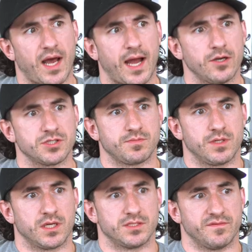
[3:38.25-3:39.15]
higher just
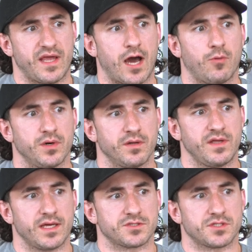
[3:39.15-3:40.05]
because of the output of
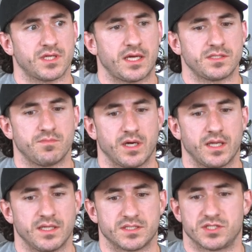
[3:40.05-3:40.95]
the exercise,
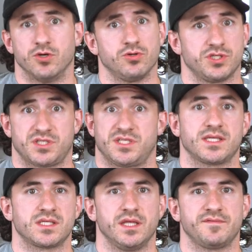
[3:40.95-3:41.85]
but it's still just
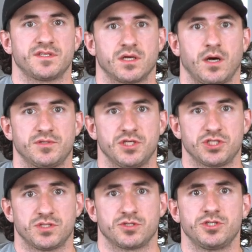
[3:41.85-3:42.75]
six lifts in a competition.